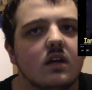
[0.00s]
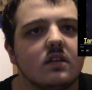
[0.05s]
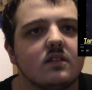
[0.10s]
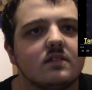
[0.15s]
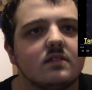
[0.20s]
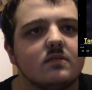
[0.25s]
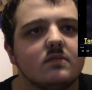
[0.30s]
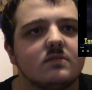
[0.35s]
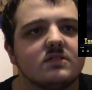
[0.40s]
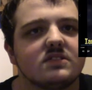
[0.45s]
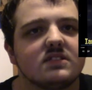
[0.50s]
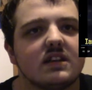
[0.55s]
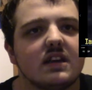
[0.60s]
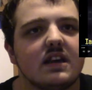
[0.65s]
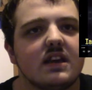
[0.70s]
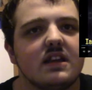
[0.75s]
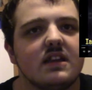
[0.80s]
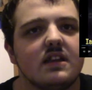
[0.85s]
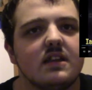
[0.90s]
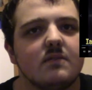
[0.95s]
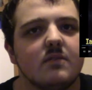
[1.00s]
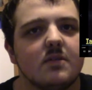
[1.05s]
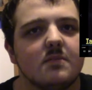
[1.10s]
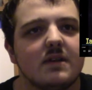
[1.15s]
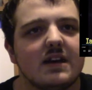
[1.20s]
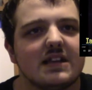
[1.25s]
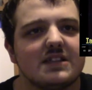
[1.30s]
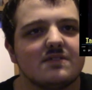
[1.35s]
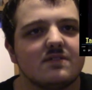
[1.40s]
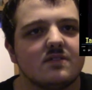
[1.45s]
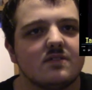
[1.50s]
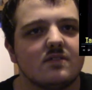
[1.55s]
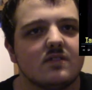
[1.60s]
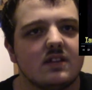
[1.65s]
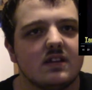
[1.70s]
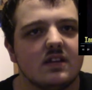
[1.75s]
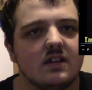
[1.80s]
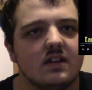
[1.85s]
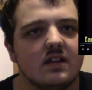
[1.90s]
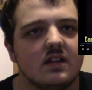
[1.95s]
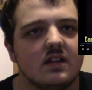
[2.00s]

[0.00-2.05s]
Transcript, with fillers: Someone must have gotten in while bots were away.